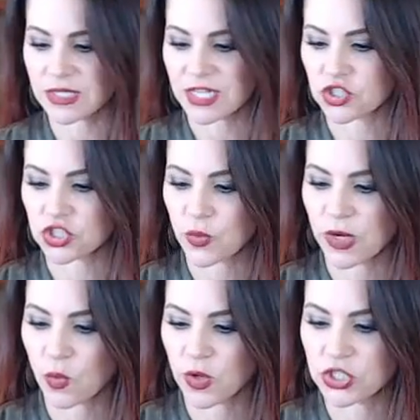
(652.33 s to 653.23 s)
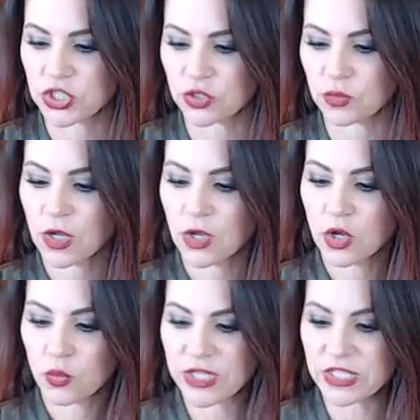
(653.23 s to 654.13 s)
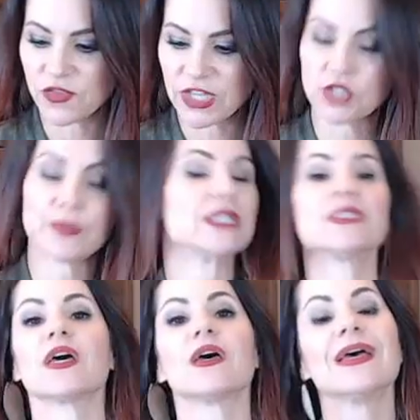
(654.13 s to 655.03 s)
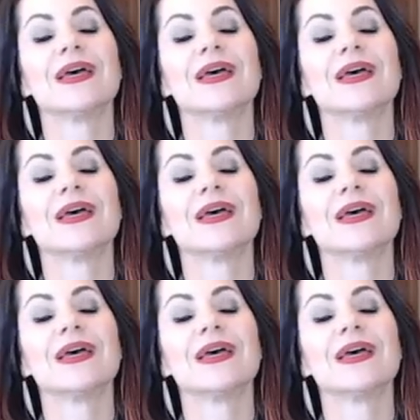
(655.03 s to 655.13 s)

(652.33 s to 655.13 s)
That's just what I want to do with this veggie pizza.